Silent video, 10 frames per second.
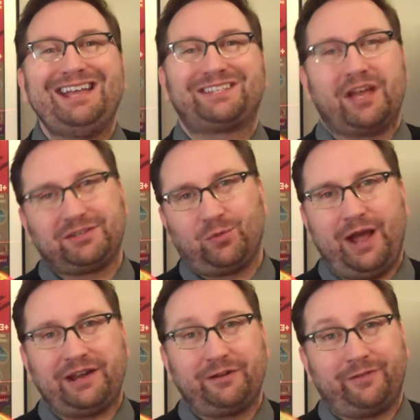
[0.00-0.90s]
it's Gus
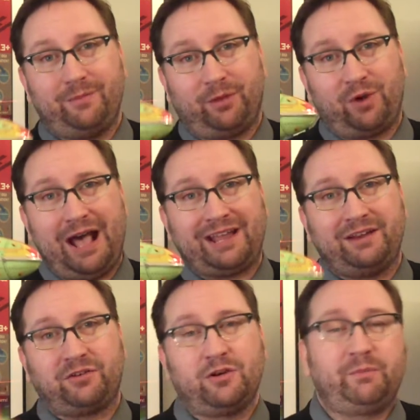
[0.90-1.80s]
Wagner from the
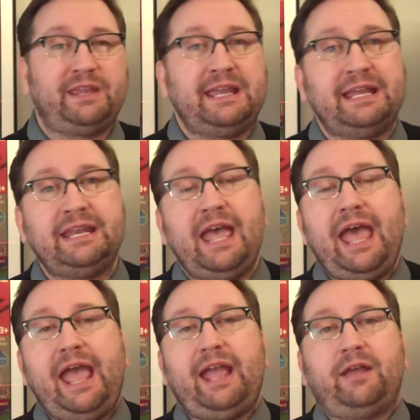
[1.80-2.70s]
Rocket Group again,
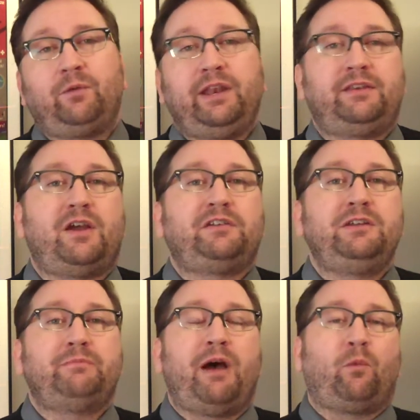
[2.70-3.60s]
and I want to talk to
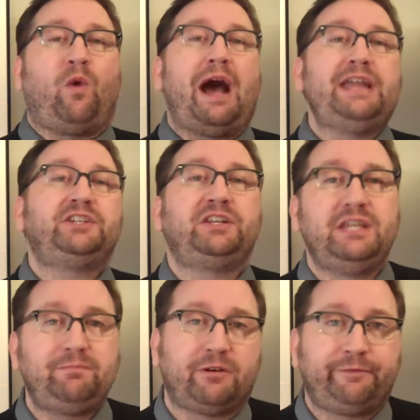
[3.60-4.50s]
you about why you should
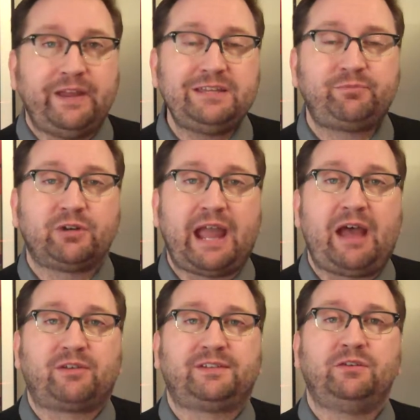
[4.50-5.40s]
keep your Facebook
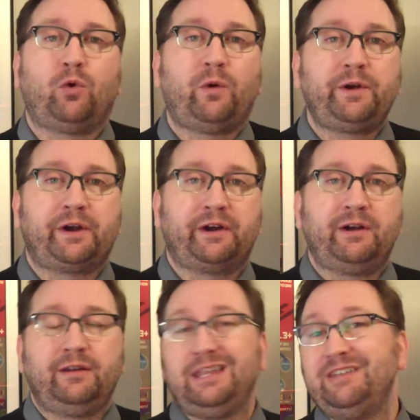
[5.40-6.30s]
house in order
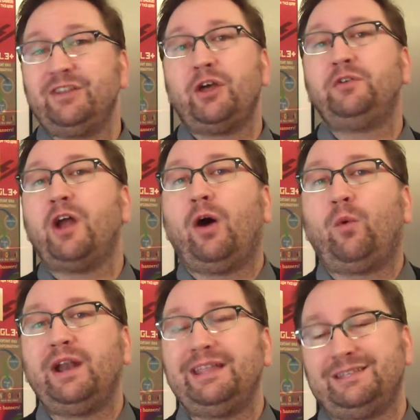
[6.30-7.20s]
even though no
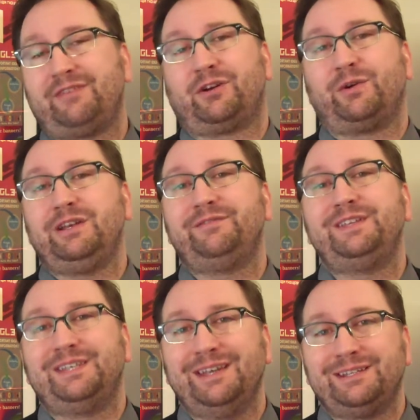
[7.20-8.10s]
one is ever going to
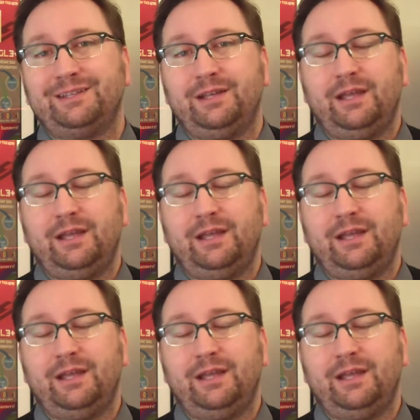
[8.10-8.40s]
visit it.